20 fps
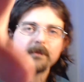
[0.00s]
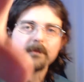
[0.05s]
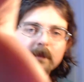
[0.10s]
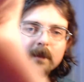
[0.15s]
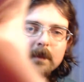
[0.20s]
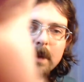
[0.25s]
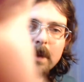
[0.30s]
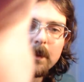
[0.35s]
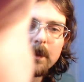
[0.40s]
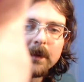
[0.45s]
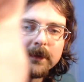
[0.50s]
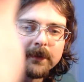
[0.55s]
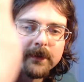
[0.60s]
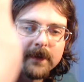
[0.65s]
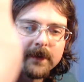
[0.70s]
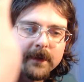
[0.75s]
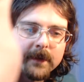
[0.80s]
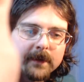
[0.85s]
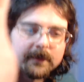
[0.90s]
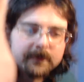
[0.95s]
may want to
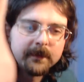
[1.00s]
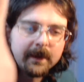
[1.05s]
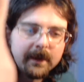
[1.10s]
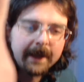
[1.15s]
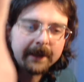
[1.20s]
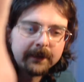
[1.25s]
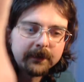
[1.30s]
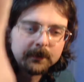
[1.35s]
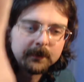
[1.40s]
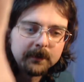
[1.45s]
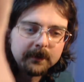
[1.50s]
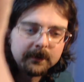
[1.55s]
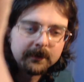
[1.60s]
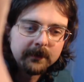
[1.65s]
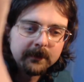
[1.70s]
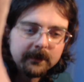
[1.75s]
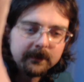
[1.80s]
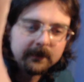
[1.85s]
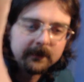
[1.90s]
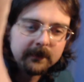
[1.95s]
see the
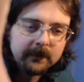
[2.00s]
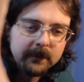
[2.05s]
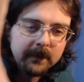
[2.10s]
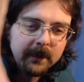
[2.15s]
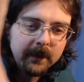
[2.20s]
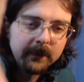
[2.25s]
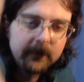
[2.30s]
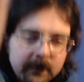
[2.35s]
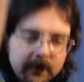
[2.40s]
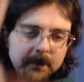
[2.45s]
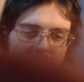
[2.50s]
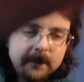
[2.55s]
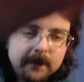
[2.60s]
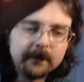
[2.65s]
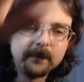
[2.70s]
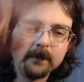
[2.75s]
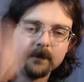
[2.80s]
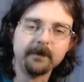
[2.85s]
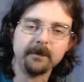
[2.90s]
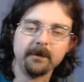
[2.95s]
actual
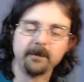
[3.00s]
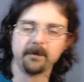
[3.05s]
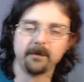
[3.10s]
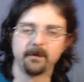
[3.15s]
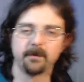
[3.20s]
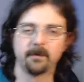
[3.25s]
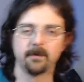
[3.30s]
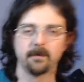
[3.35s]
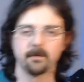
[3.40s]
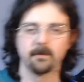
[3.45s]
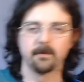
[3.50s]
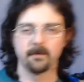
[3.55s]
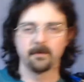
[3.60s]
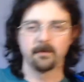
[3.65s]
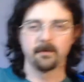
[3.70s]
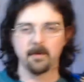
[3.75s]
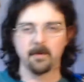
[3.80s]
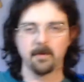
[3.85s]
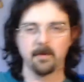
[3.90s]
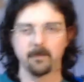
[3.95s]
instrument.
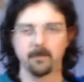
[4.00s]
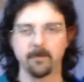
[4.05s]
There we go.